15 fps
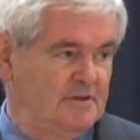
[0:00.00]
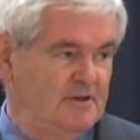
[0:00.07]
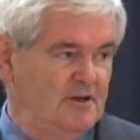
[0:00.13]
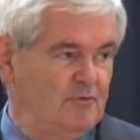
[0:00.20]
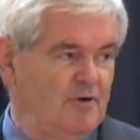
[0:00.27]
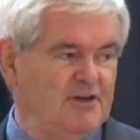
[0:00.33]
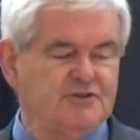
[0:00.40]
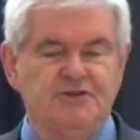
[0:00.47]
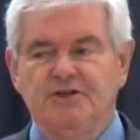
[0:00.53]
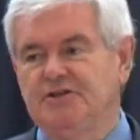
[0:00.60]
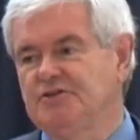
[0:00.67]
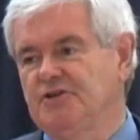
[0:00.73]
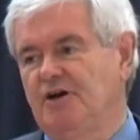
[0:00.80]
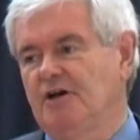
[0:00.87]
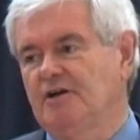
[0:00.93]
It
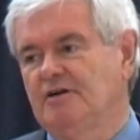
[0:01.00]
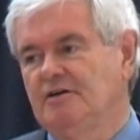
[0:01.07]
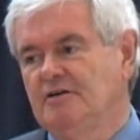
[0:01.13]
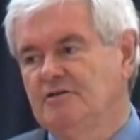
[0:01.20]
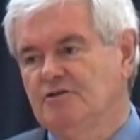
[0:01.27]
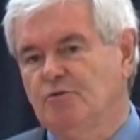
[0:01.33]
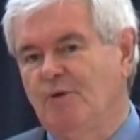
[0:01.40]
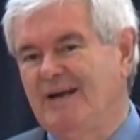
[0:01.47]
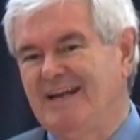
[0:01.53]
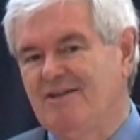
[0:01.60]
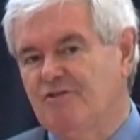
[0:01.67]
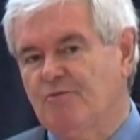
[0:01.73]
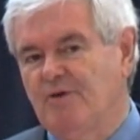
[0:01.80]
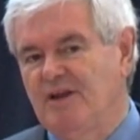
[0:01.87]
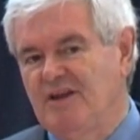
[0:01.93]
recently took
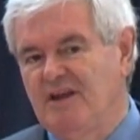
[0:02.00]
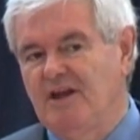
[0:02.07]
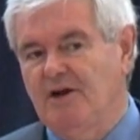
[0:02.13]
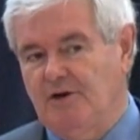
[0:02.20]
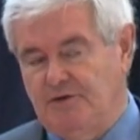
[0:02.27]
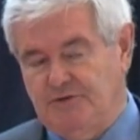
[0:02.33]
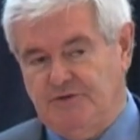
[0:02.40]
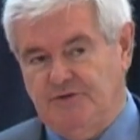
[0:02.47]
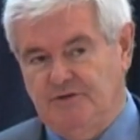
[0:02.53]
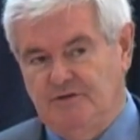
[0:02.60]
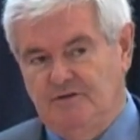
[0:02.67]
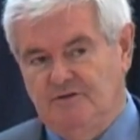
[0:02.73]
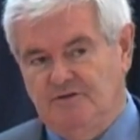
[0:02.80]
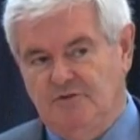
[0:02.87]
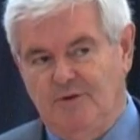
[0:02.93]
23 years
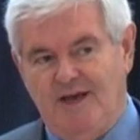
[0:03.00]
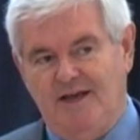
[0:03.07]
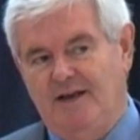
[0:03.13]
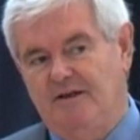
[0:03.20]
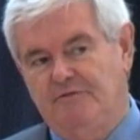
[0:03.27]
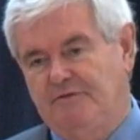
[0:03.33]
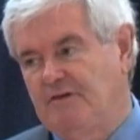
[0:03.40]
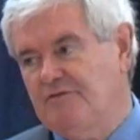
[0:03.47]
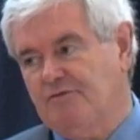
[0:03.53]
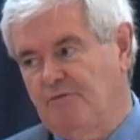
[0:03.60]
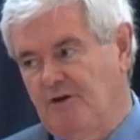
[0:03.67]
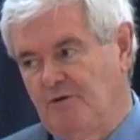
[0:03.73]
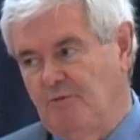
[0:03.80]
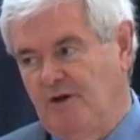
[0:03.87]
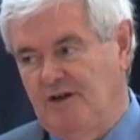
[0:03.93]
to add a 5th
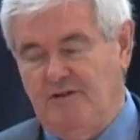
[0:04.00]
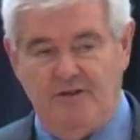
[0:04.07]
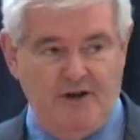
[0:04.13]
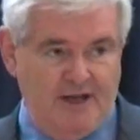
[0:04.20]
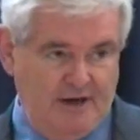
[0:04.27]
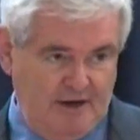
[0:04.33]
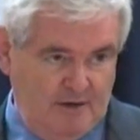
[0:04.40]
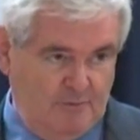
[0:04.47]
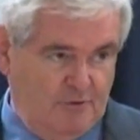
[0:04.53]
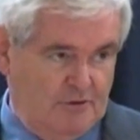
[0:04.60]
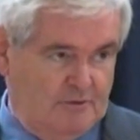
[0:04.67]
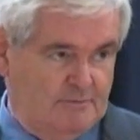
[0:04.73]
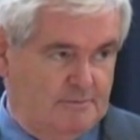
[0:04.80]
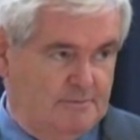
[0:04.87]
runway to the Atlanta airport.